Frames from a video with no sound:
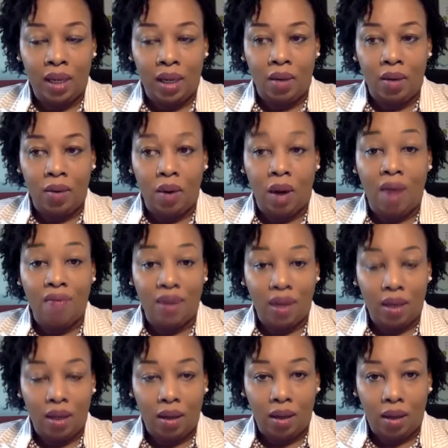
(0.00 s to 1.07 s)
you have
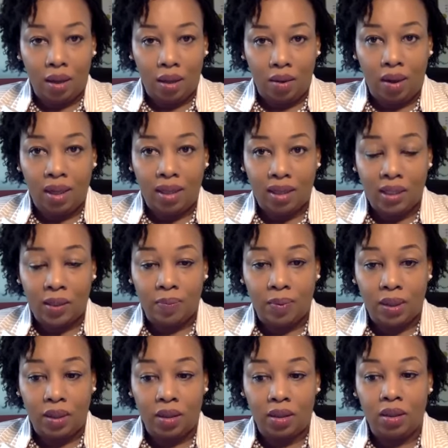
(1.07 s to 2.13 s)
your case has
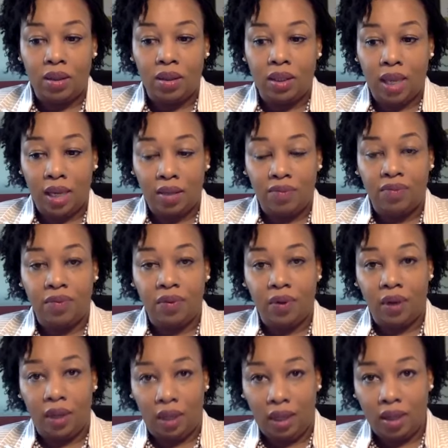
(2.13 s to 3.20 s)
been set
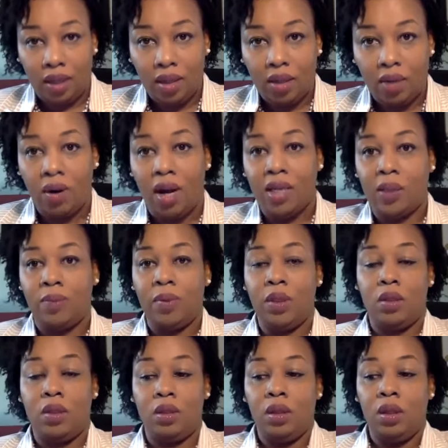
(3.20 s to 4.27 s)
for a hearing, or has
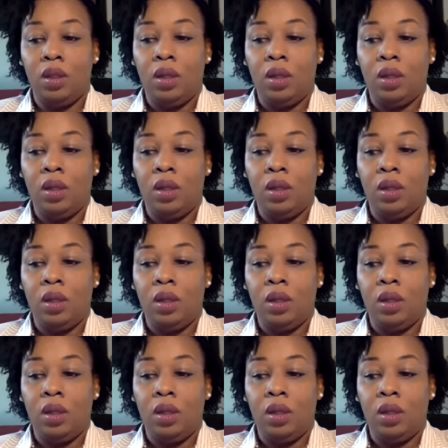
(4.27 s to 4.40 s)
been